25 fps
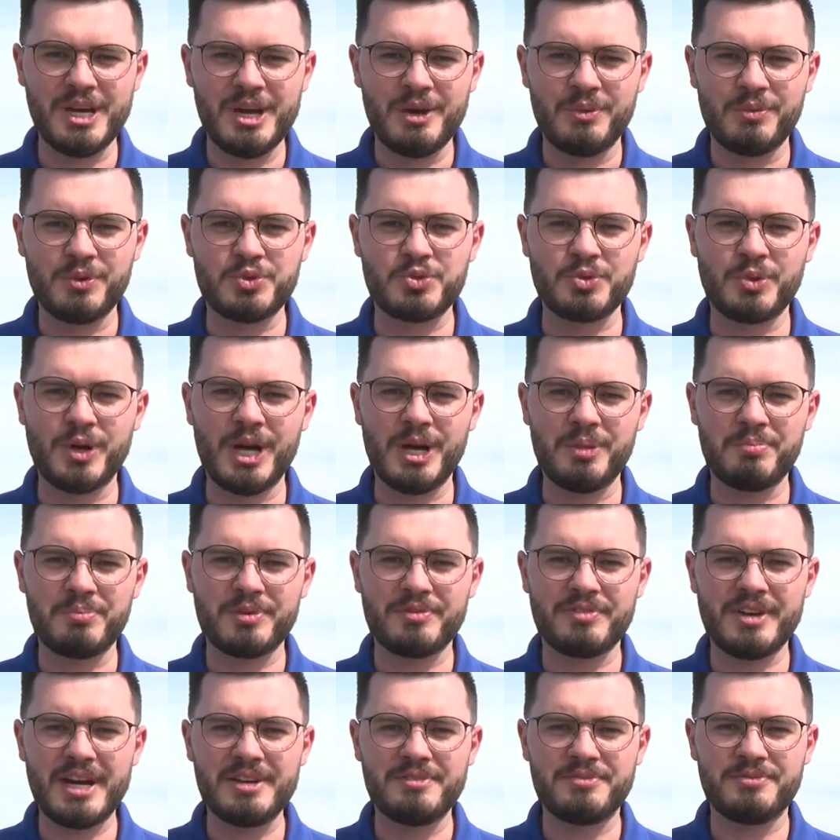which will help
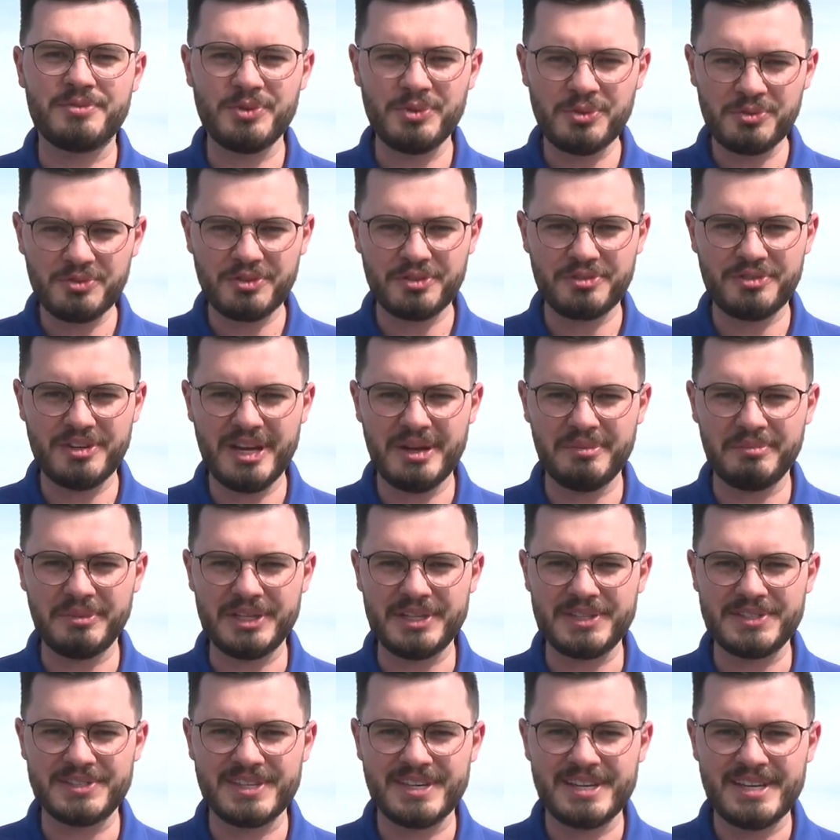provide food for
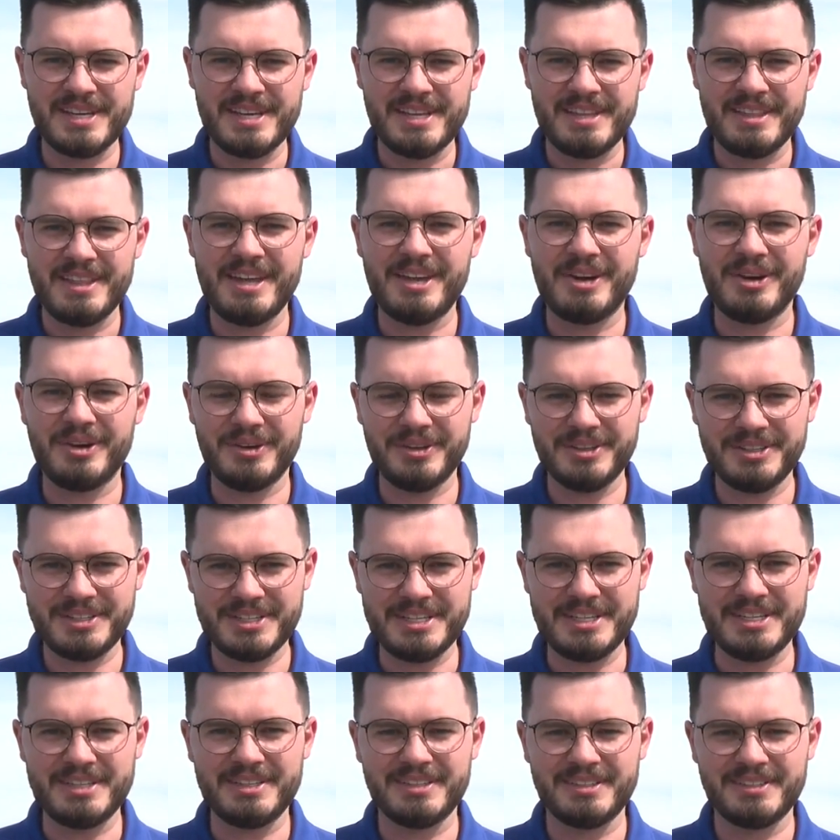families that are in
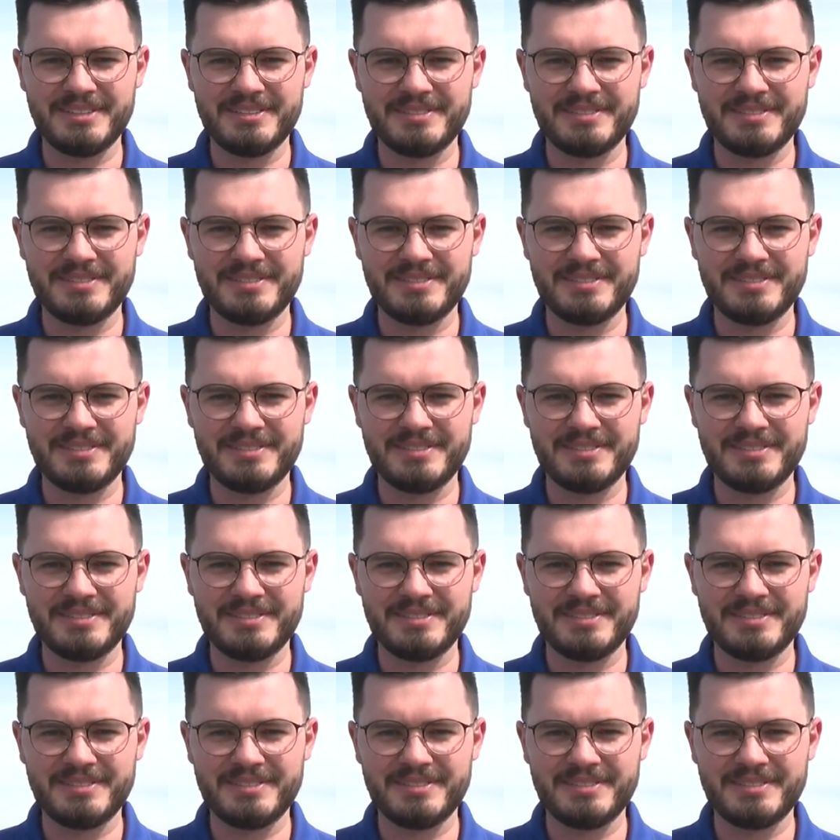need.